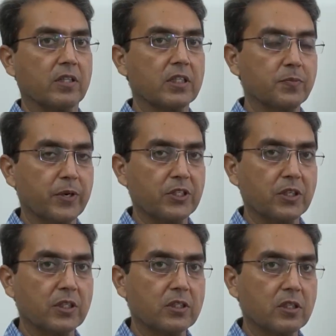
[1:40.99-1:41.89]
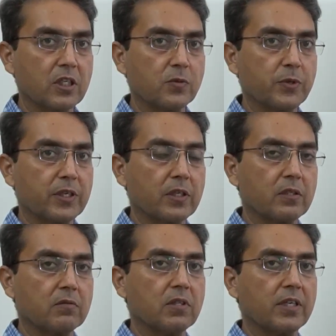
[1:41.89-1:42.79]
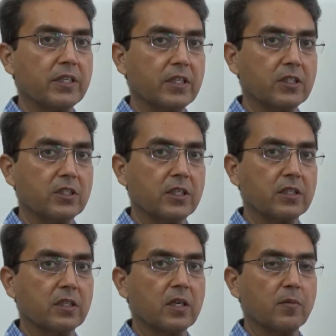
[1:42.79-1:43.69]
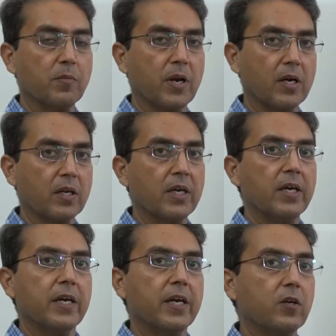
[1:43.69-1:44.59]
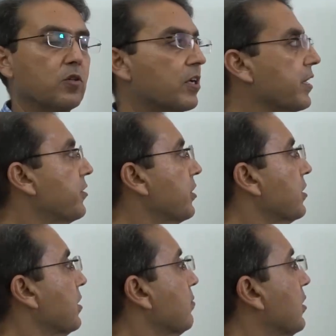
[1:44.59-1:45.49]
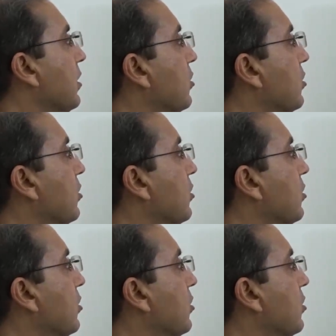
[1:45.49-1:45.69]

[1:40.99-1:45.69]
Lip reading: This pressure is transmitted through the regurgitating blood into the right atrium.